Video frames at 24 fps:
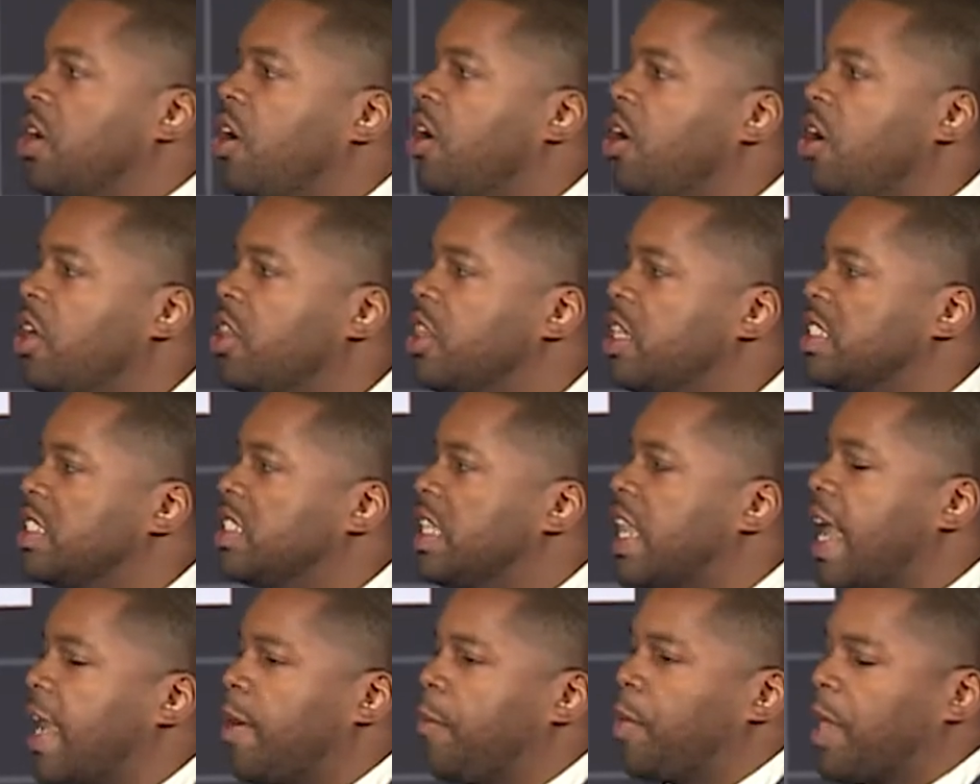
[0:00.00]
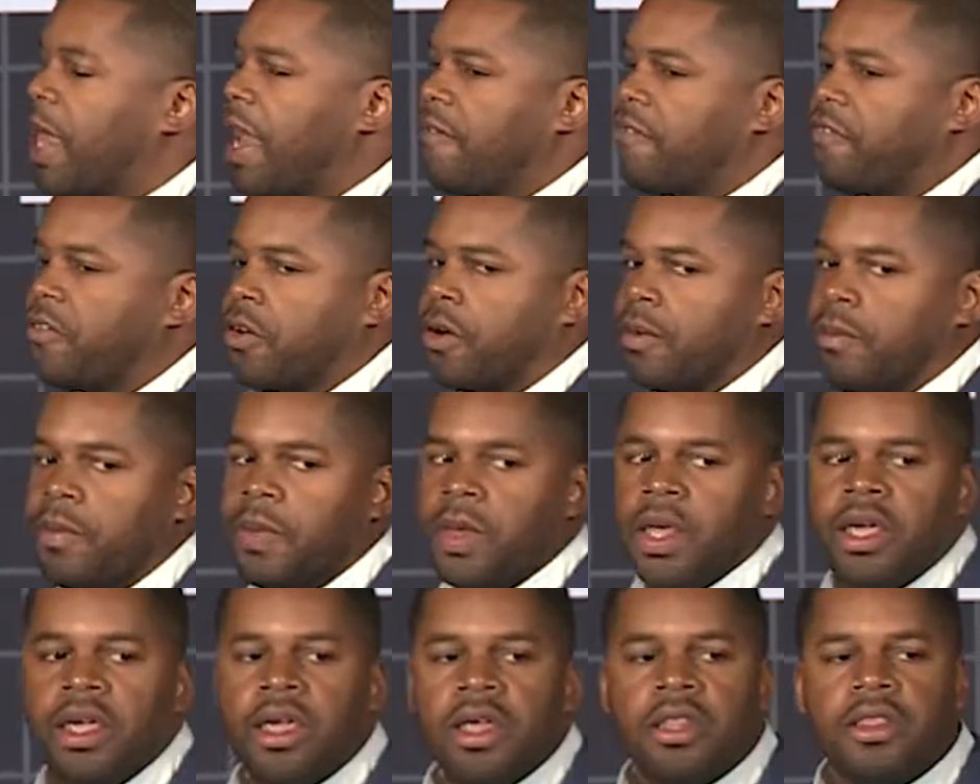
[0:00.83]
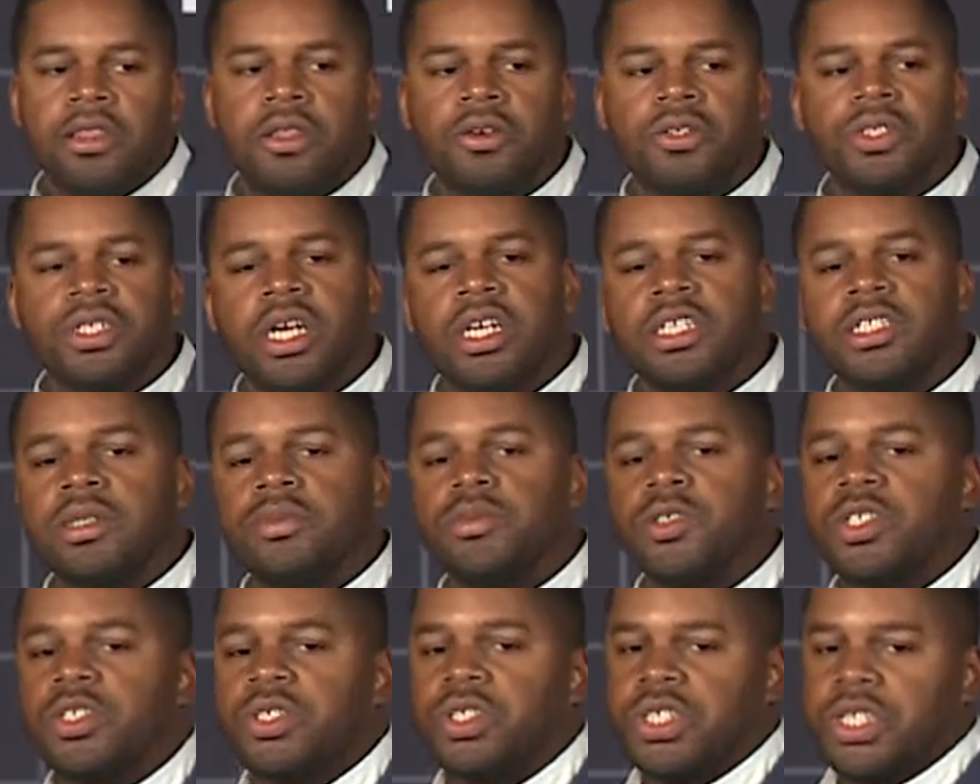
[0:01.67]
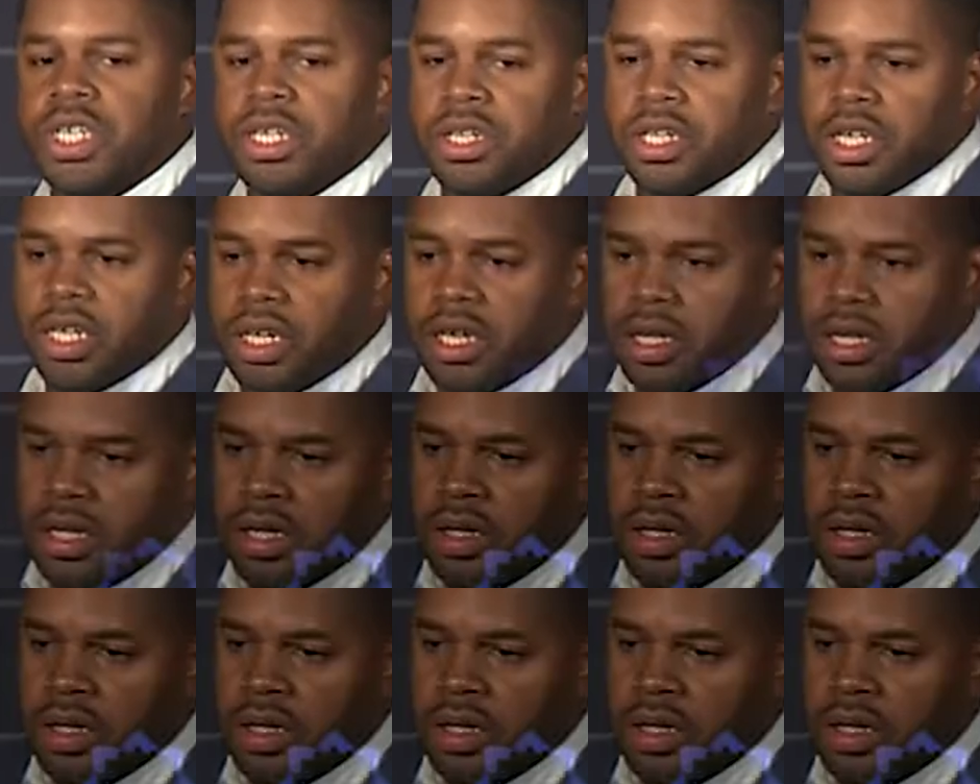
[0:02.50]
on the Slack platform. Those customers are Sidley,